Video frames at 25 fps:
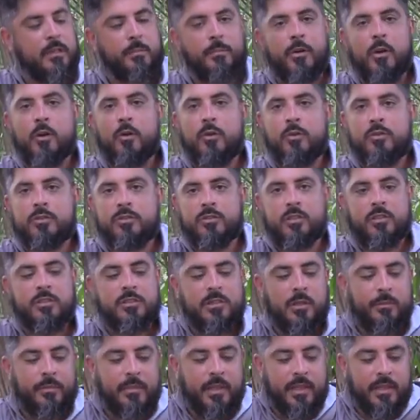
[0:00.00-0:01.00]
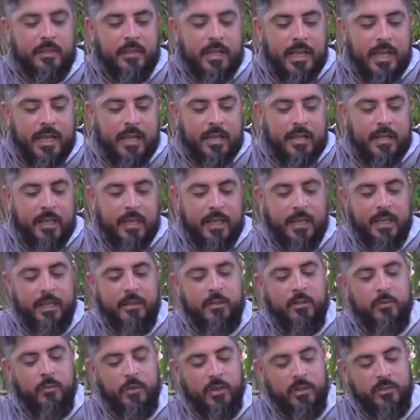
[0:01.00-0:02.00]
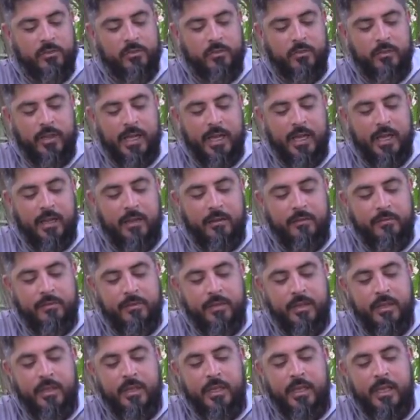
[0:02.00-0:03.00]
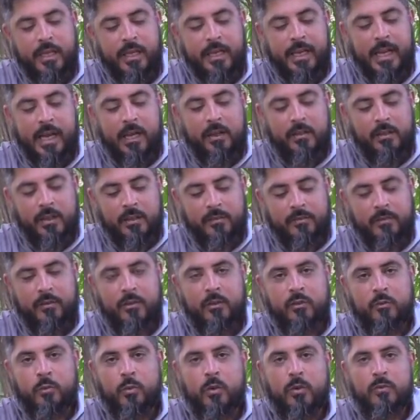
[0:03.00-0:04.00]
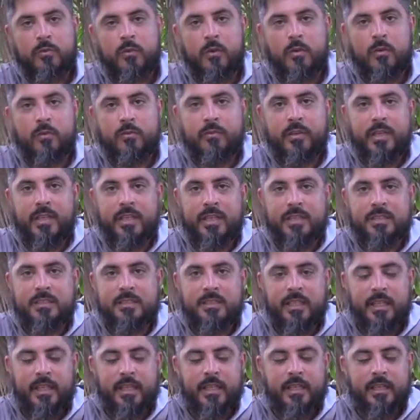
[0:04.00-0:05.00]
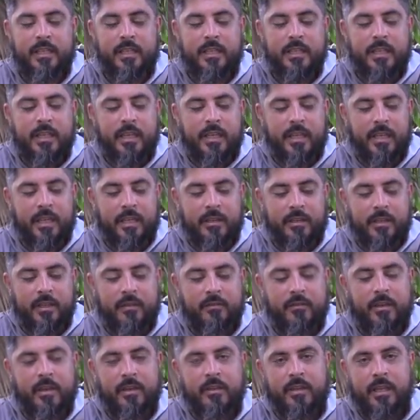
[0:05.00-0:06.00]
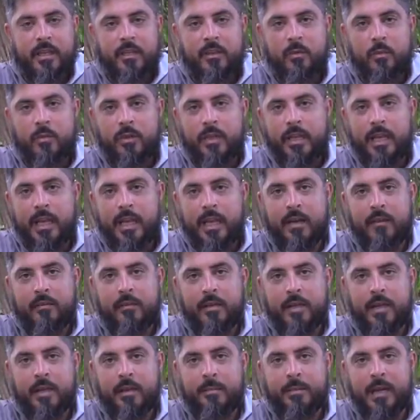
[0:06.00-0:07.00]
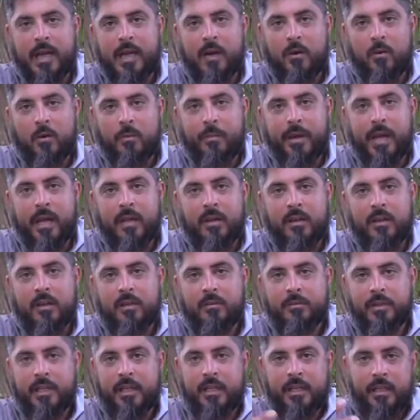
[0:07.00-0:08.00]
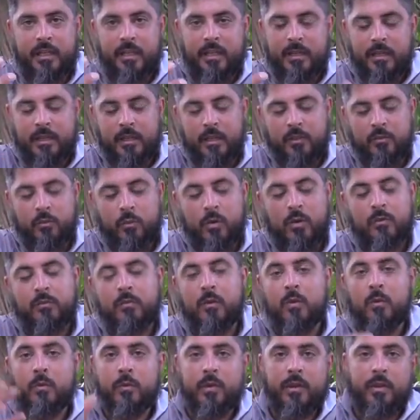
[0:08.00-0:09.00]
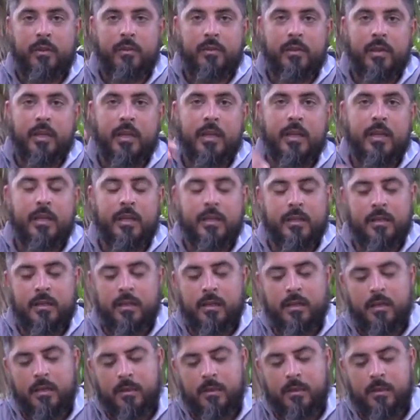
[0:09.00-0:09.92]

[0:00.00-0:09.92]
post or something like that, and you also have an outlet for a 12-volt PDC in the event that you want to have a power backup, like a 12-volt with a